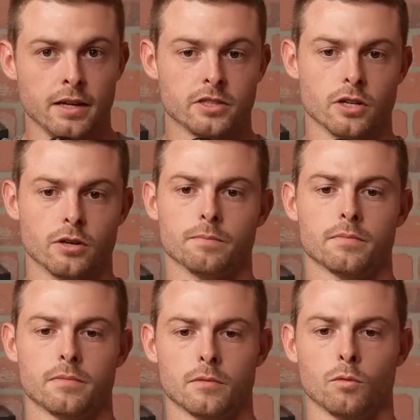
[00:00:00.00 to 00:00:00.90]
So
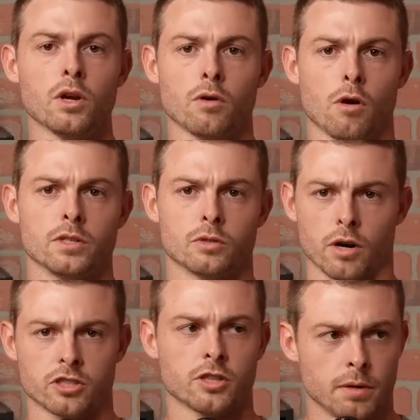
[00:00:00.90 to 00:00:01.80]
we don't always
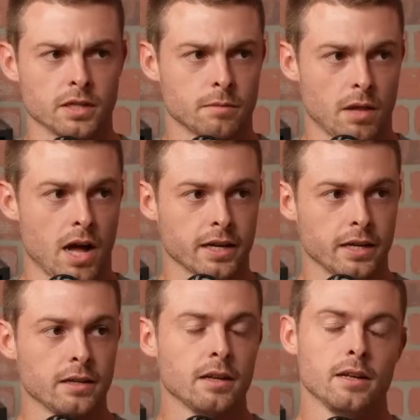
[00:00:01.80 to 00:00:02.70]
rush the punt to block
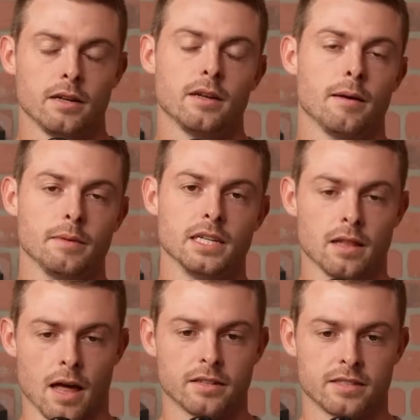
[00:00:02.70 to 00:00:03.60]
it. I mean, a
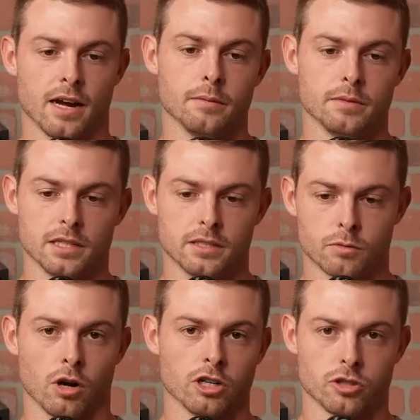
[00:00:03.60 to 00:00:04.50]
lot of times it's
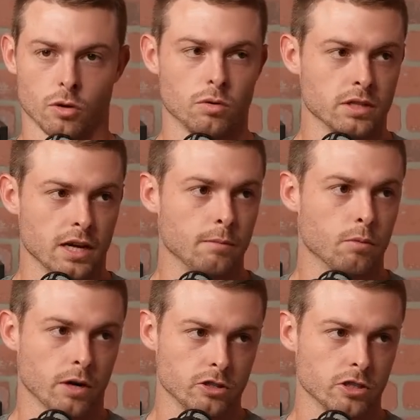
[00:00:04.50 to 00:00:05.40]
rush to hold up,
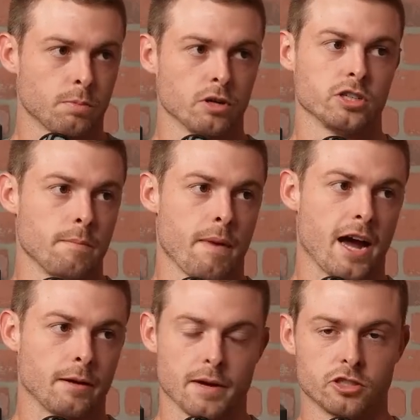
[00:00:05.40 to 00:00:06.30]
where you're just pushing it
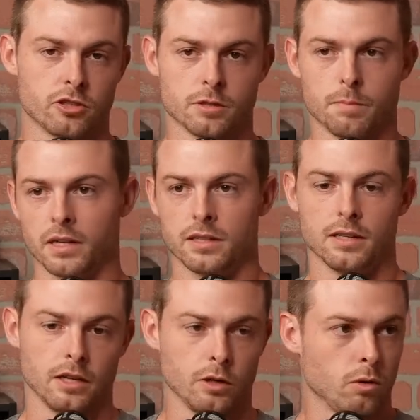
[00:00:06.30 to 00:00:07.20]
back, making sure it's punted,
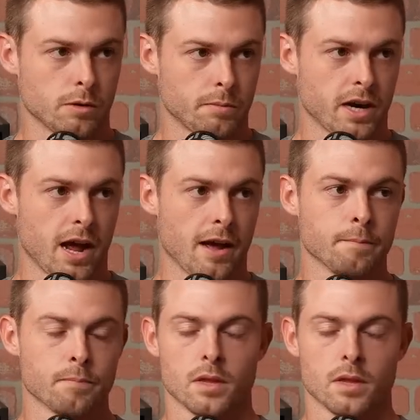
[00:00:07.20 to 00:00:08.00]
and then you hold up your guy.